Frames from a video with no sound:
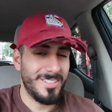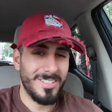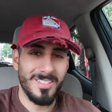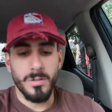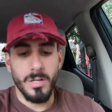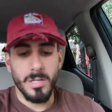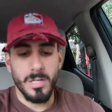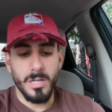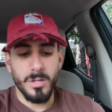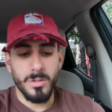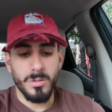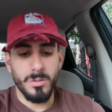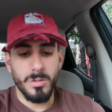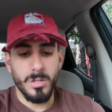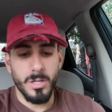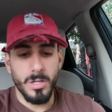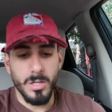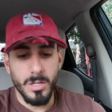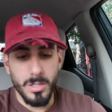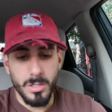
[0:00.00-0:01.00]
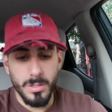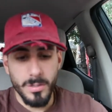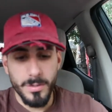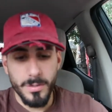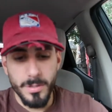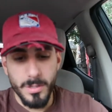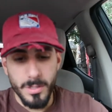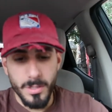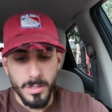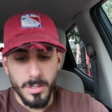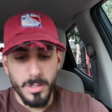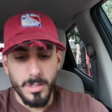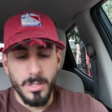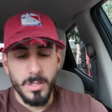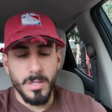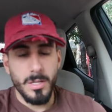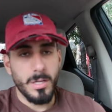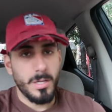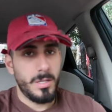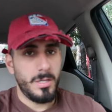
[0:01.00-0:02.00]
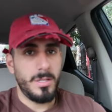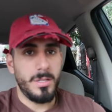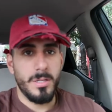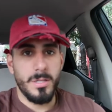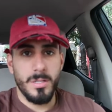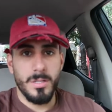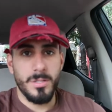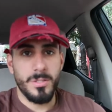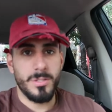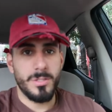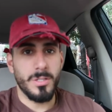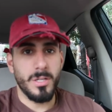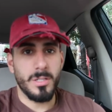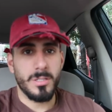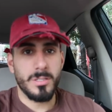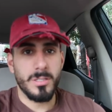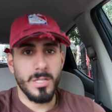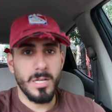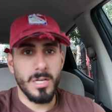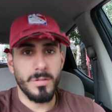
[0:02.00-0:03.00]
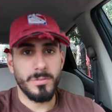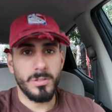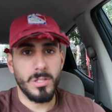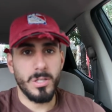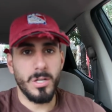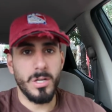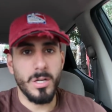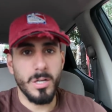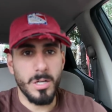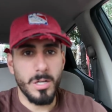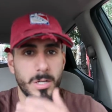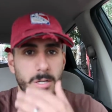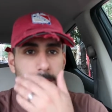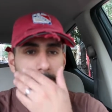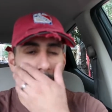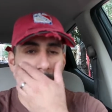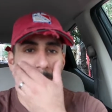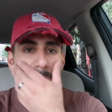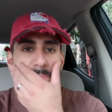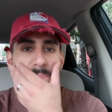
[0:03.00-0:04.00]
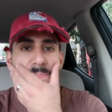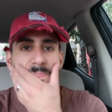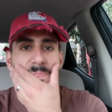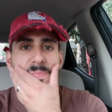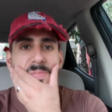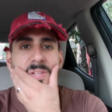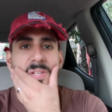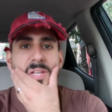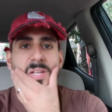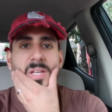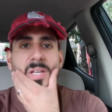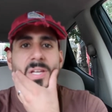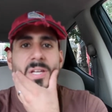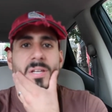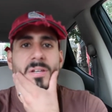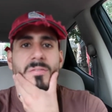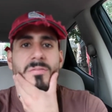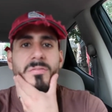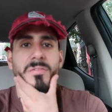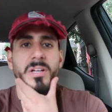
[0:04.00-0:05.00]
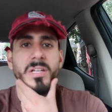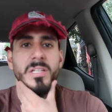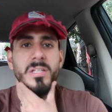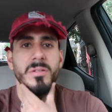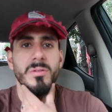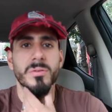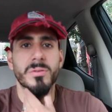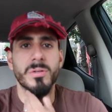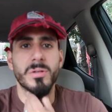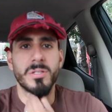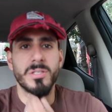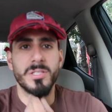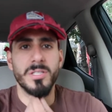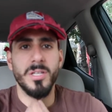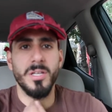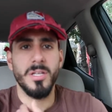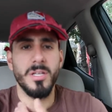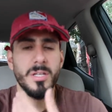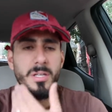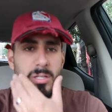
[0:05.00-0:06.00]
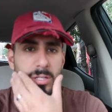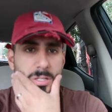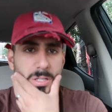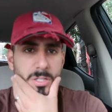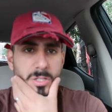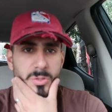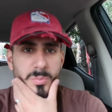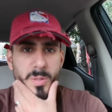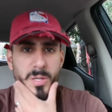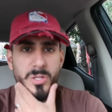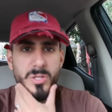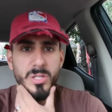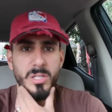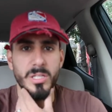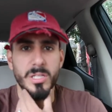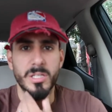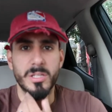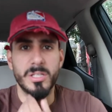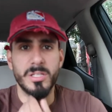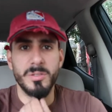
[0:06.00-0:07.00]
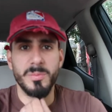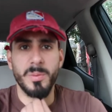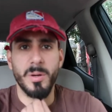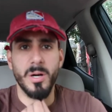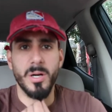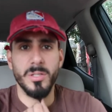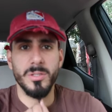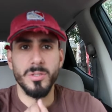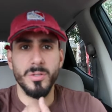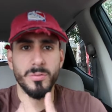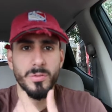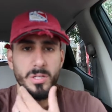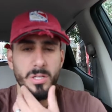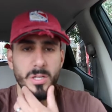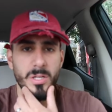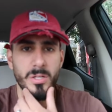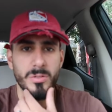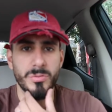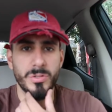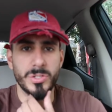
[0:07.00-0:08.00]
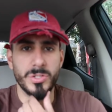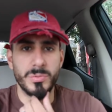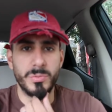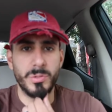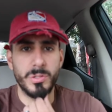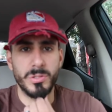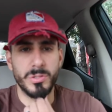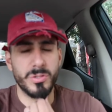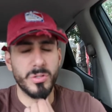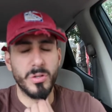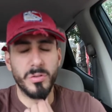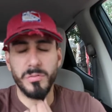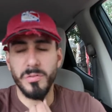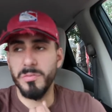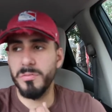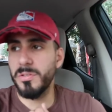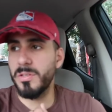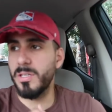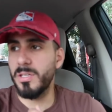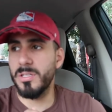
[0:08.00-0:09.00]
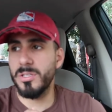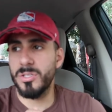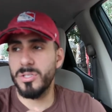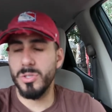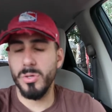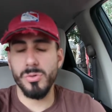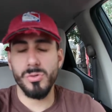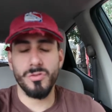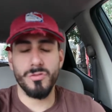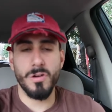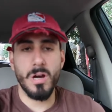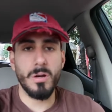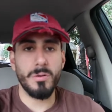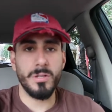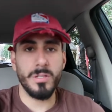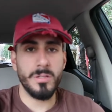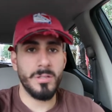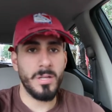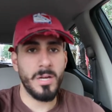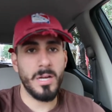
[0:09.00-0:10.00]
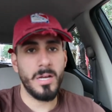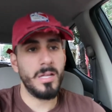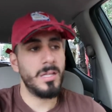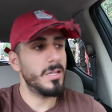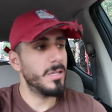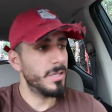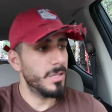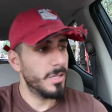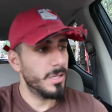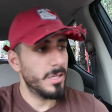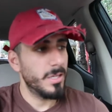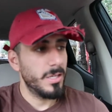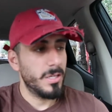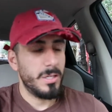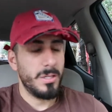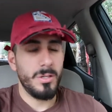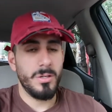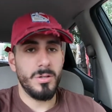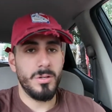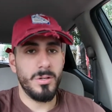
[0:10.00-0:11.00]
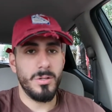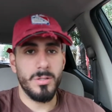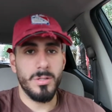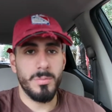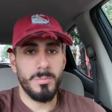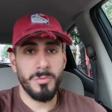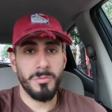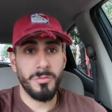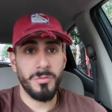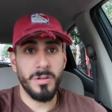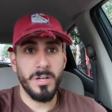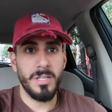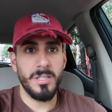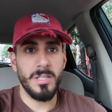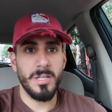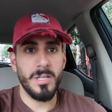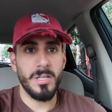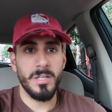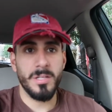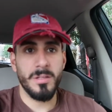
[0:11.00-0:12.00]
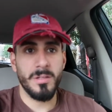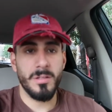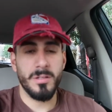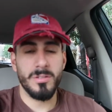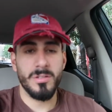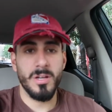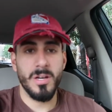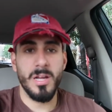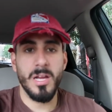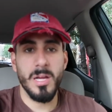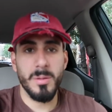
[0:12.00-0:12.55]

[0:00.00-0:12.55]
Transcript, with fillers: You know, I got a new car, and it sucks to have a car in freaking New York City especially this part over here, Richwood and stuff, everything is so crowded that, you know, I'm afraid that anything is gonna